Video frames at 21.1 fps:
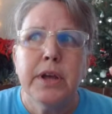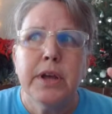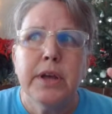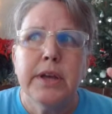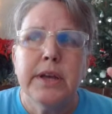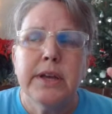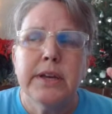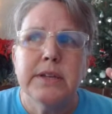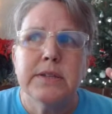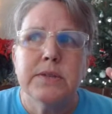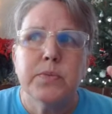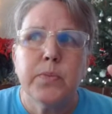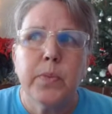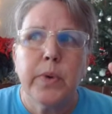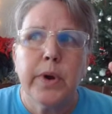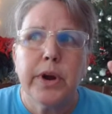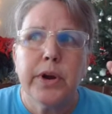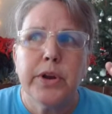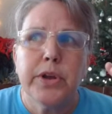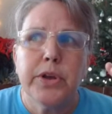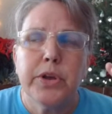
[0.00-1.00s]
is
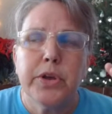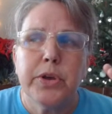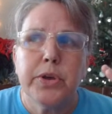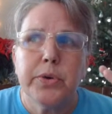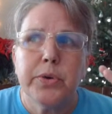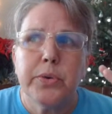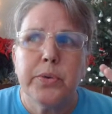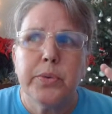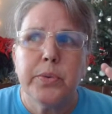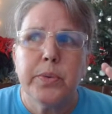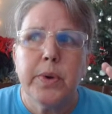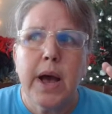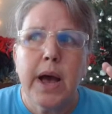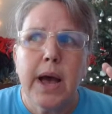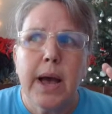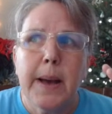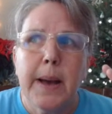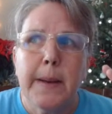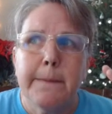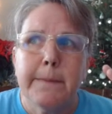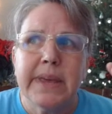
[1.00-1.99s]
where you
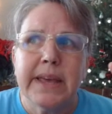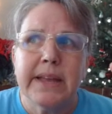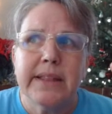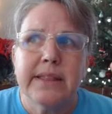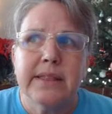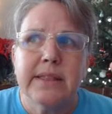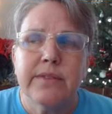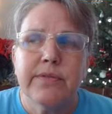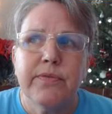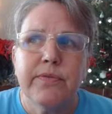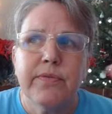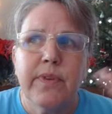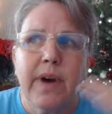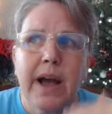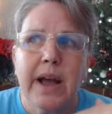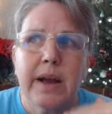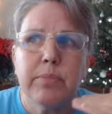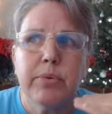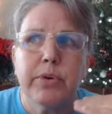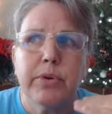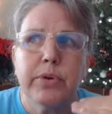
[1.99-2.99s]
get the
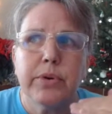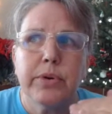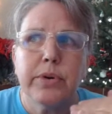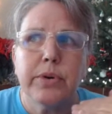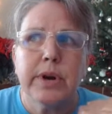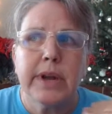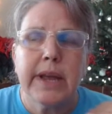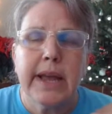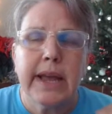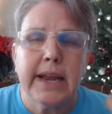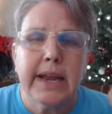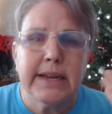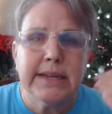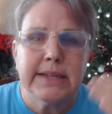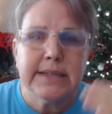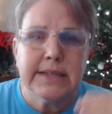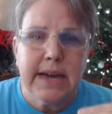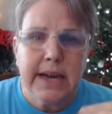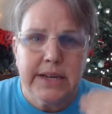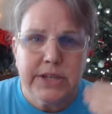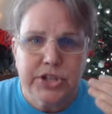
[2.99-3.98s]
fiber getting
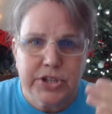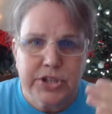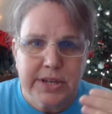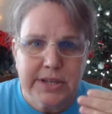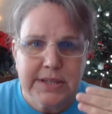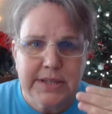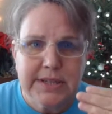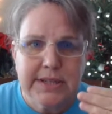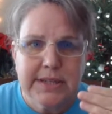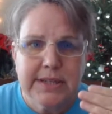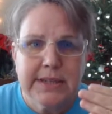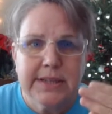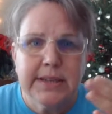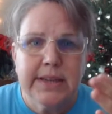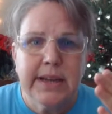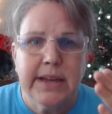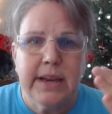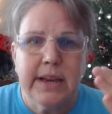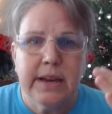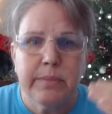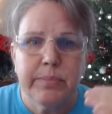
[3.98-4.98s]
digested,
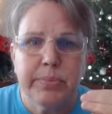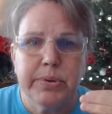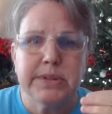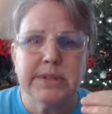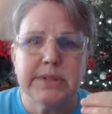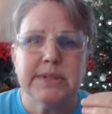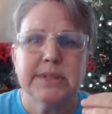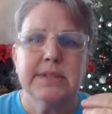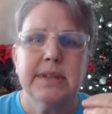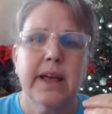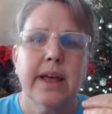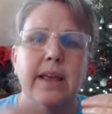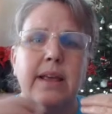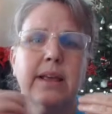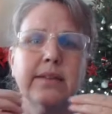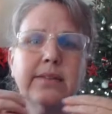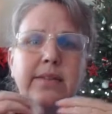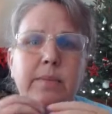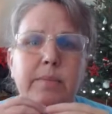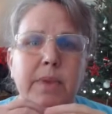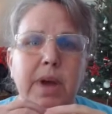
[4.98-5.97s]
and it puts like
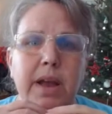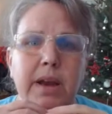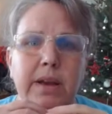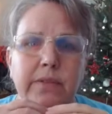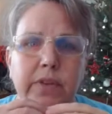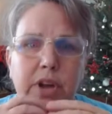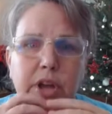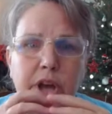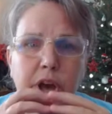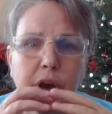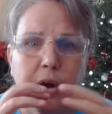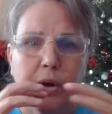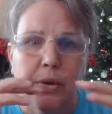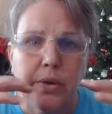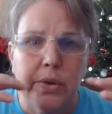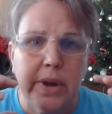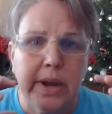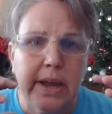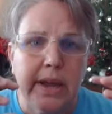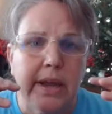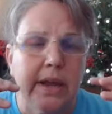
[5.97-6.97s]
some kind of a
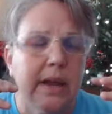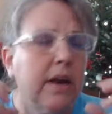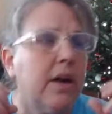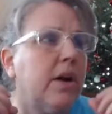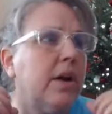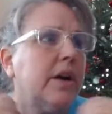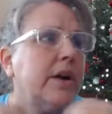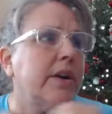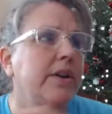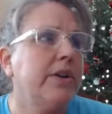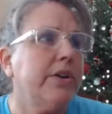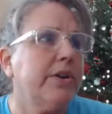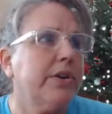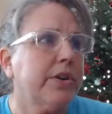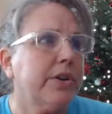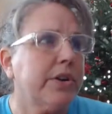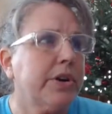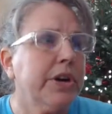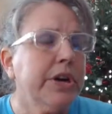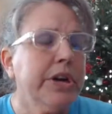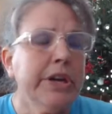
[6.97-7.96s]
coating on
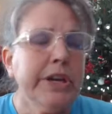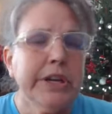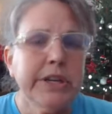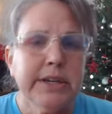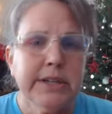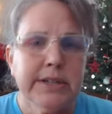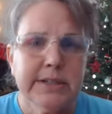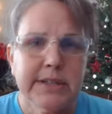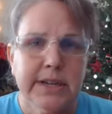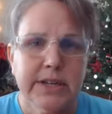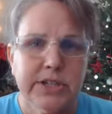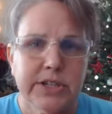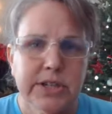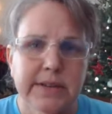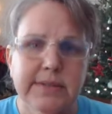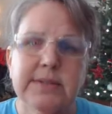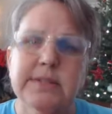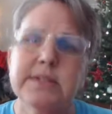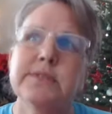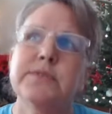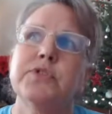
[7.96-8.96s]
your
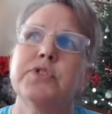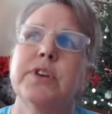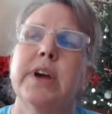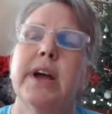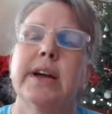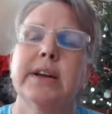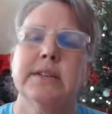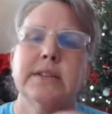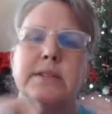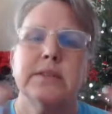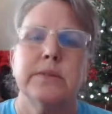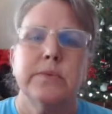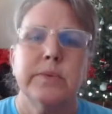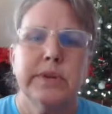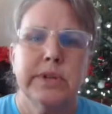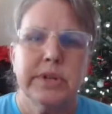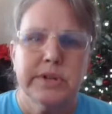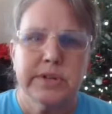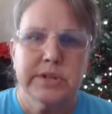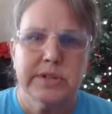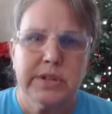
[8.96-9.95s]
digestive tract. So
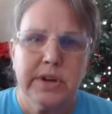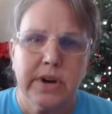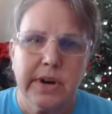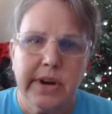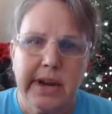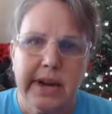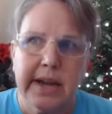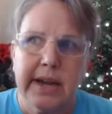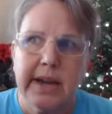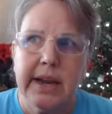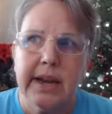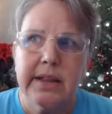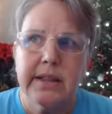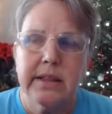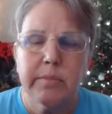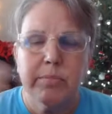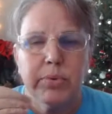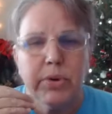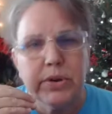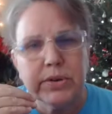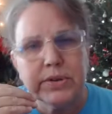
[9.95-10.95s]
when you start eating the
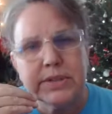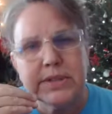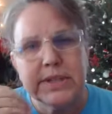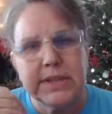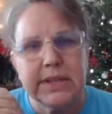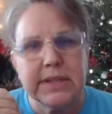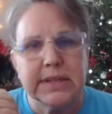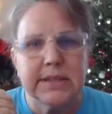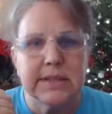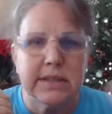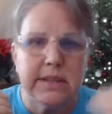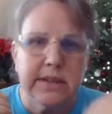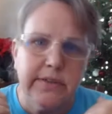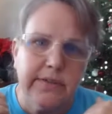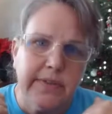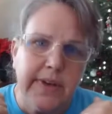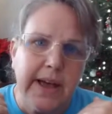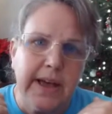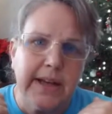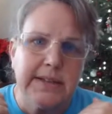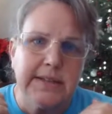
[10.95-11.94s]
proteins and the
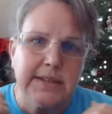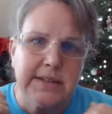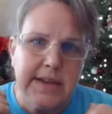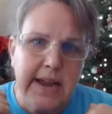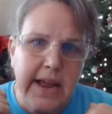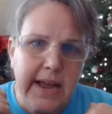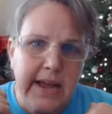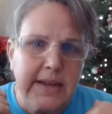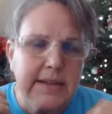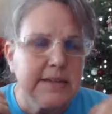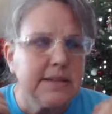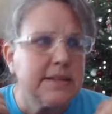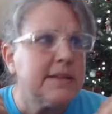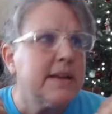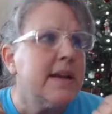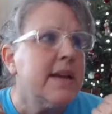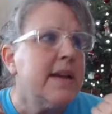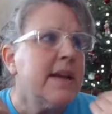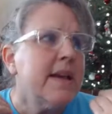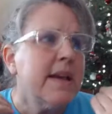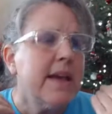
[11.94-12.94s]
fats next,
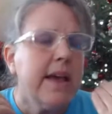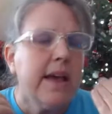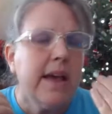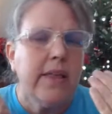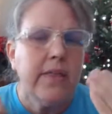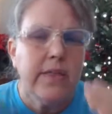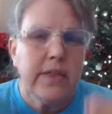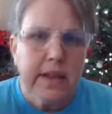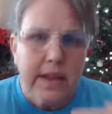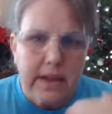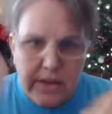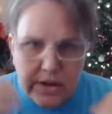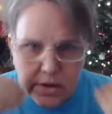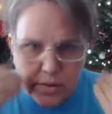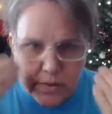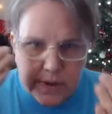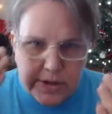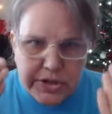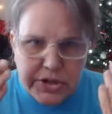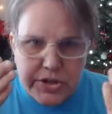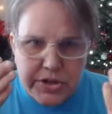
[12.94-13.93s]
and then you
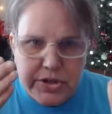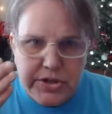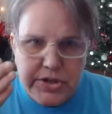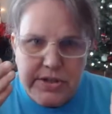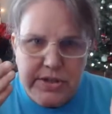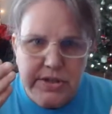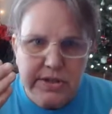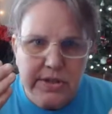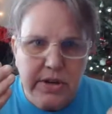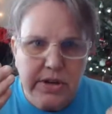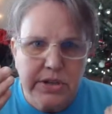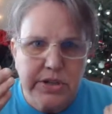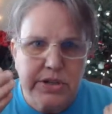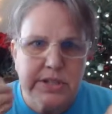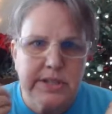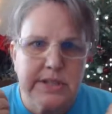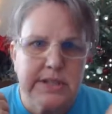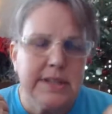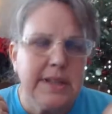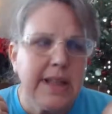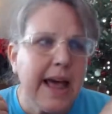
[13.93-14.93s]
eat your
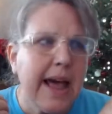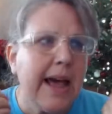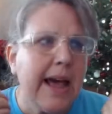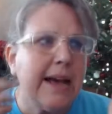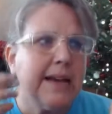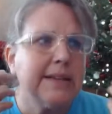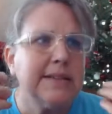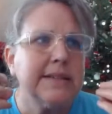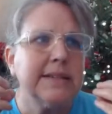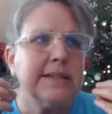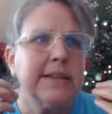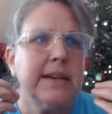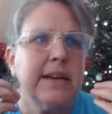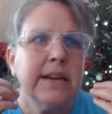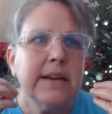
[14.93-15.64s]
starches last,